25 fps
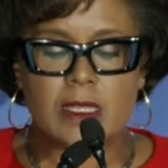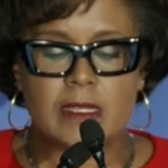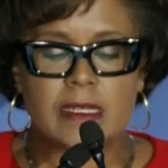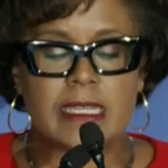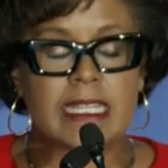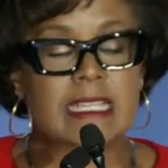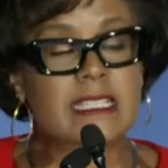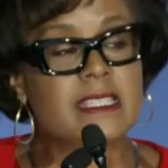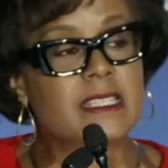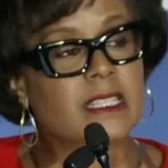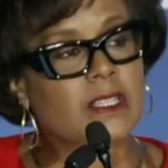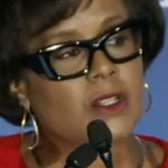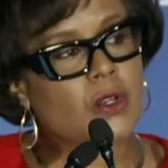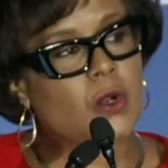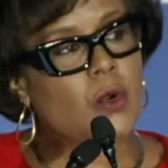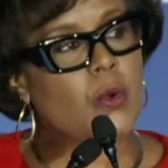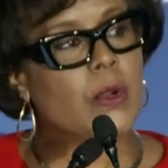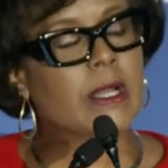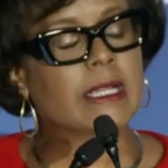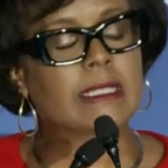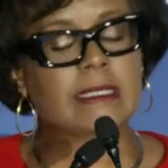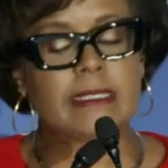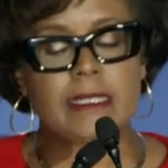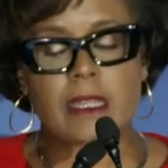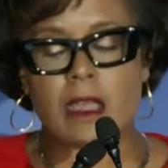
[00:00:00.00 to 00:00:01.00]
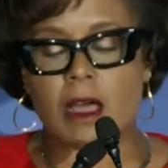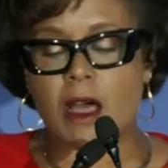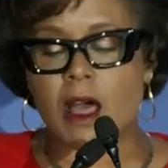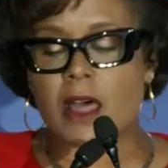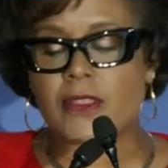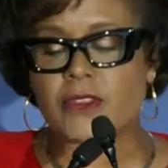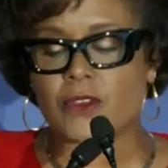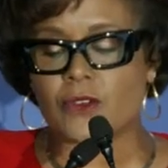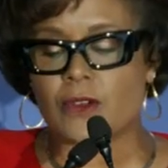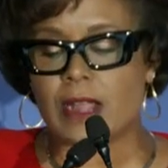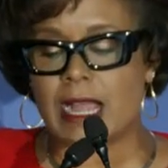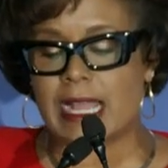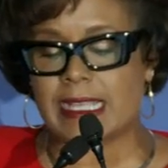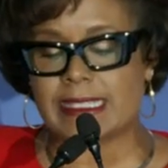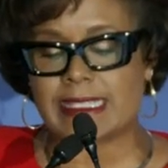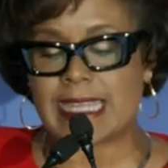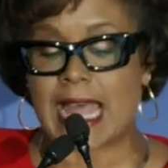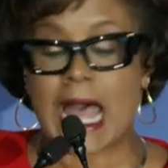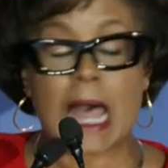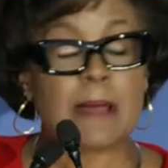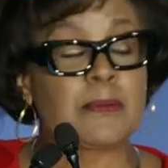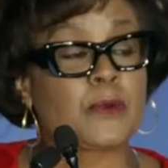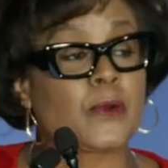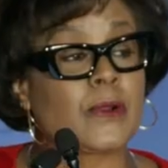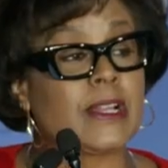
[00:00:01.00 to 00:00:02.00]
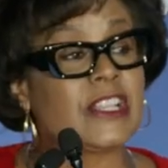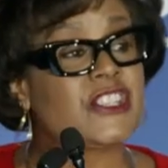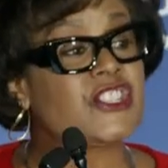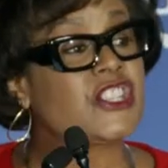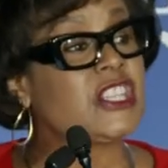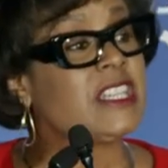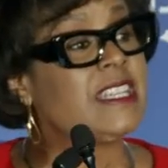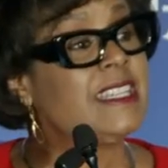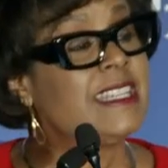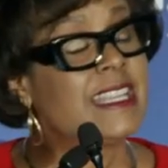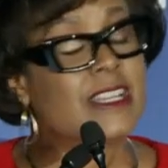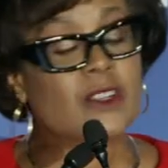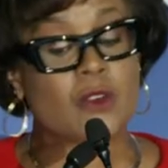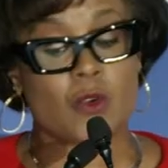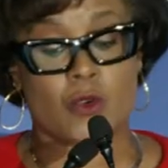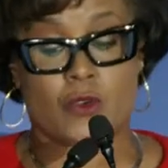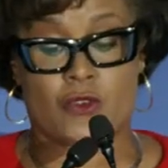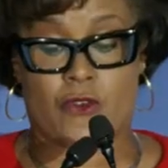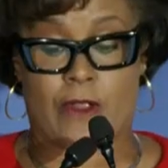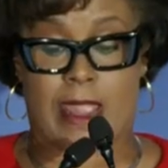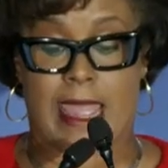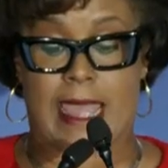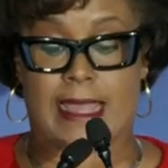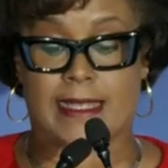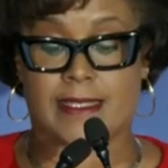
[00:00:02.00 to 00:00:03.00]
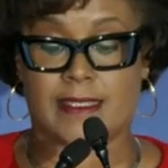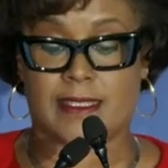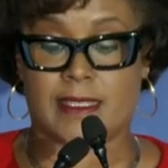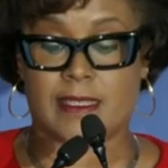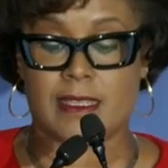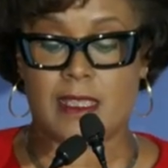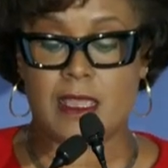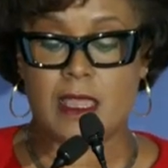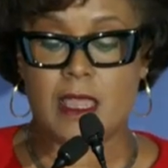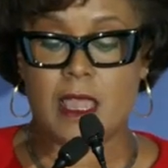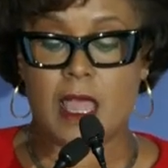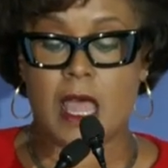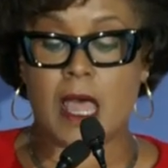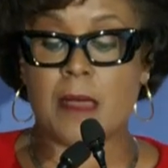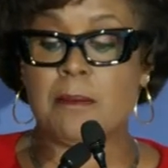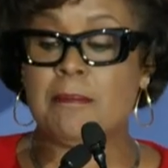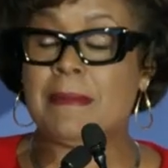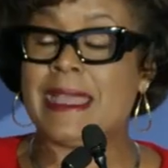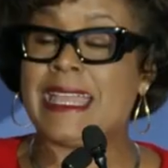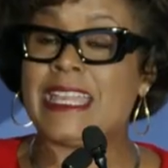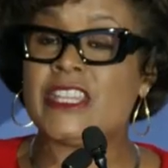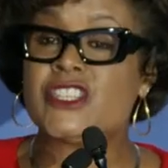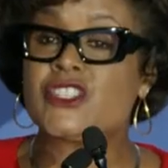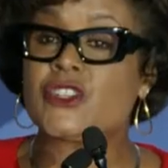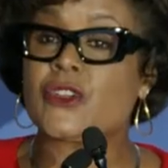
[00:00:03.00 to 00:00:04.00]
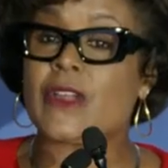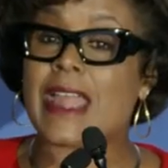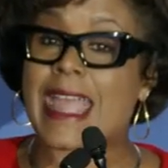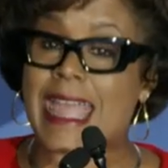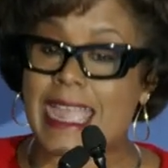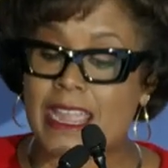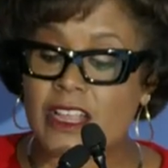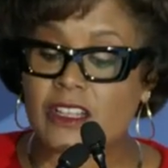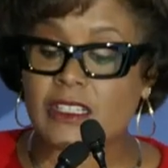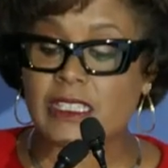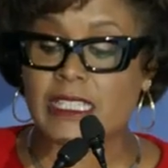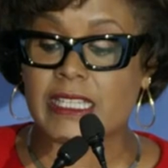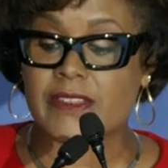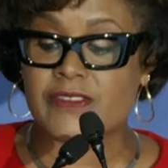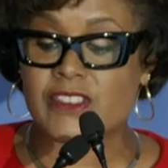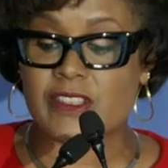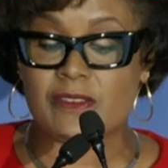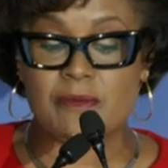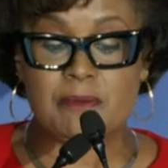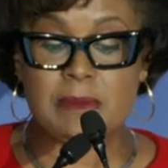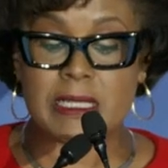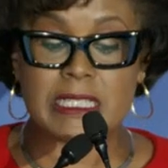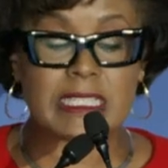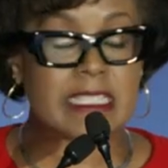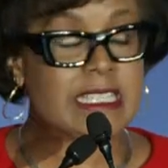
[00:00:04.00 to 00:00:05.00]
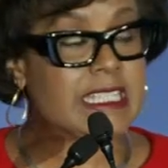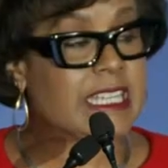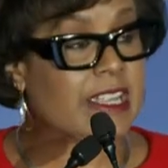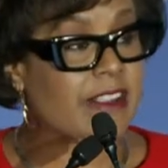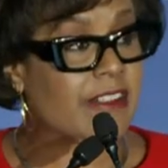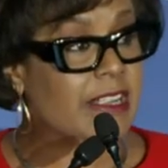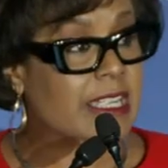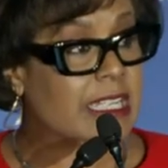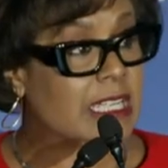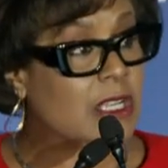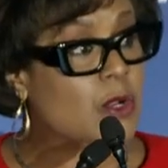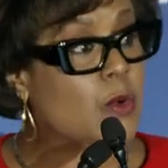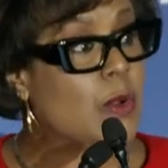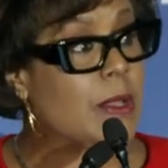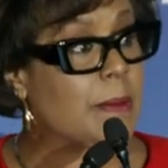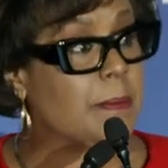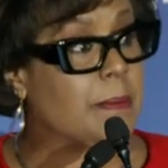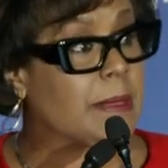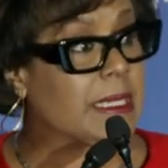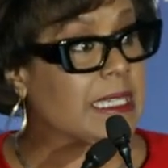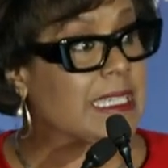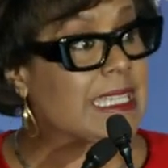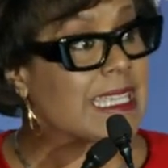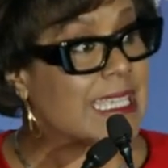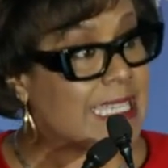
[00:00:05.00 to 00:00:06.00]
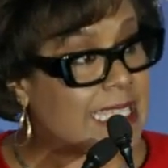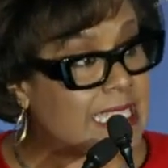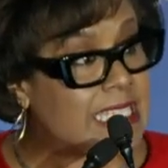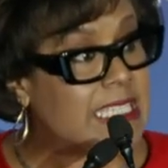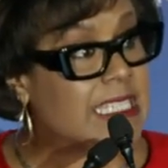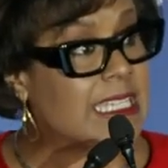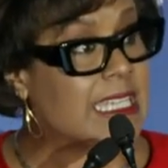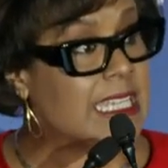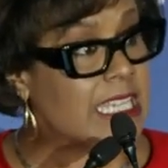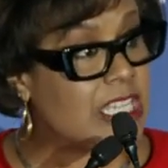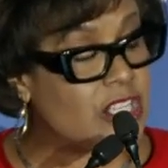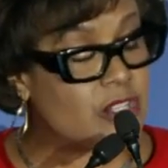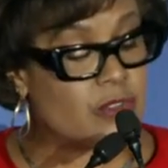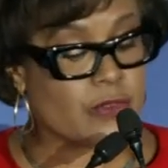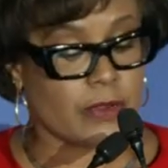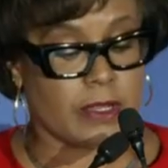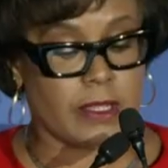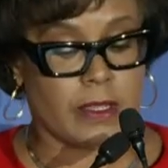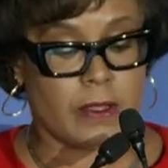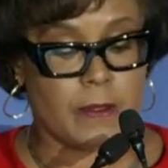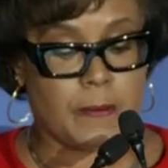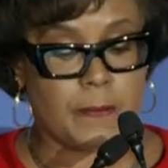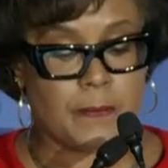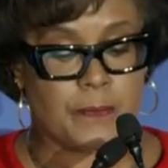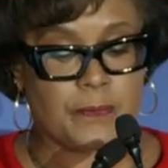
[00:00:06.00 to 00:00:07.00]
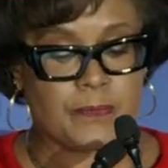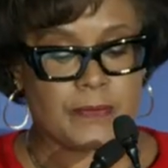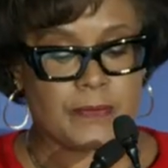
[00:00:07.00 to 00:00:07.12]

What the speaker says: Nixon quickly authorized Operation Nickel Grass, a major airlift of military equipment into Israel.